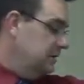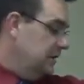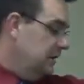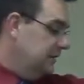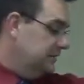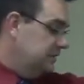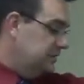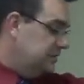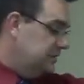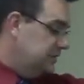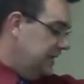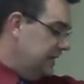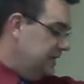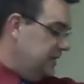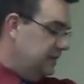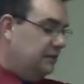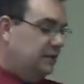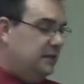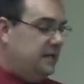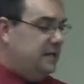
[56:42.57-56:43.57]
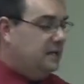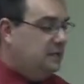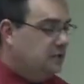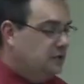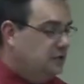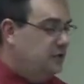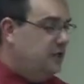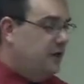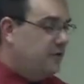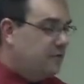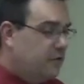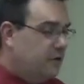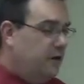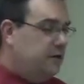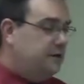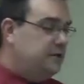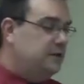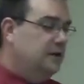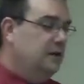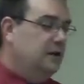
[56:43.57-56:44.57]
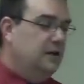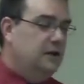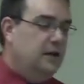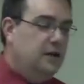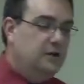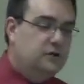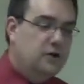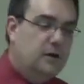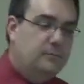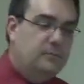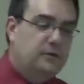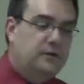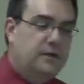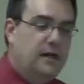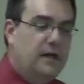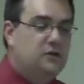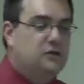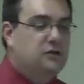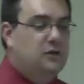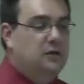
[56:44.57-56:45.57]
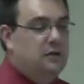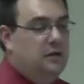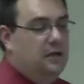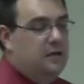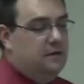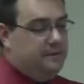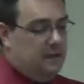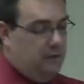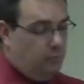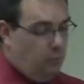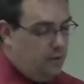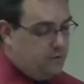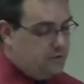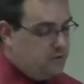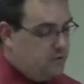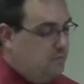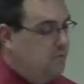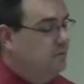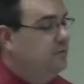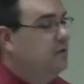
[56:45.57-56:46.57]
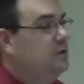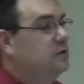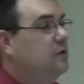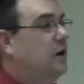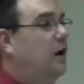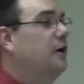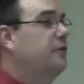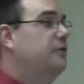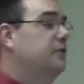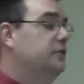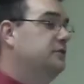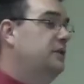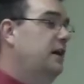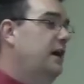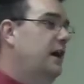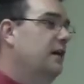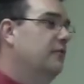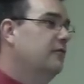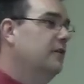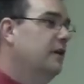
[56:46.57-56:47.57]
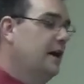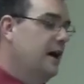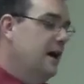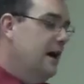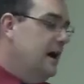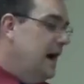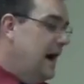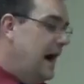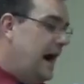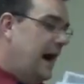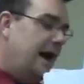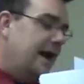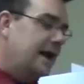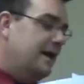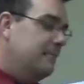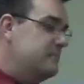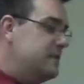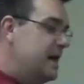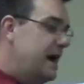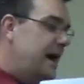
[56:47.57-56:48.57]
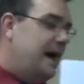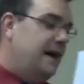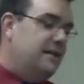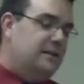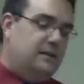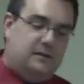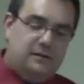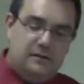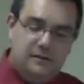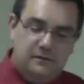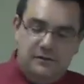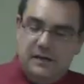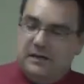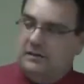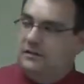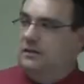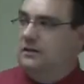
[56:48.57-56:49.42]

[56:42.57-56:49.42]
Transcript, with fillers: a decidedly different interpretation than what some of these authors have. I am not, this